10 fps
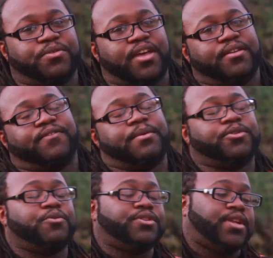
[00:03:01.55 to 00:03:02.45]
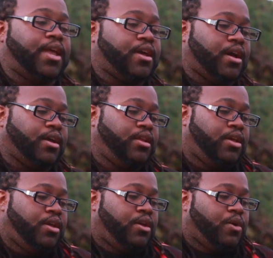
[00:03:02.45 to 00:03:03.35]
that favor towards Nikon,
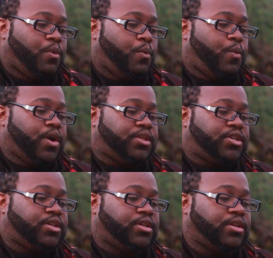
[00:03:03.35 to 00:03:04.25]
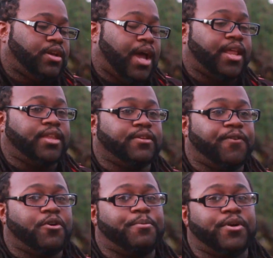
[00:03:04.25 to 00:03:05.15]
which I like the
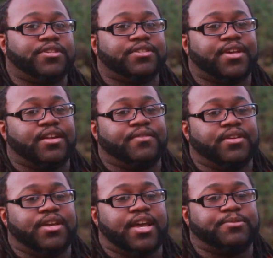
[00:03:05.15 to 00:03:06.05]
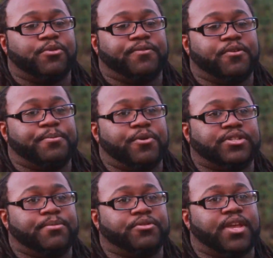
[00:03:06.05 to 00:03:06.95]
focal points inside of it. It has more focal
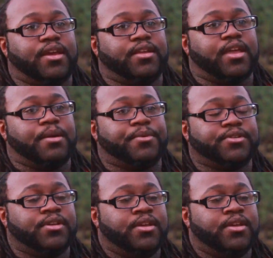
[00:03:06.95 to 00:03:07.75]
points than most Canon cameras.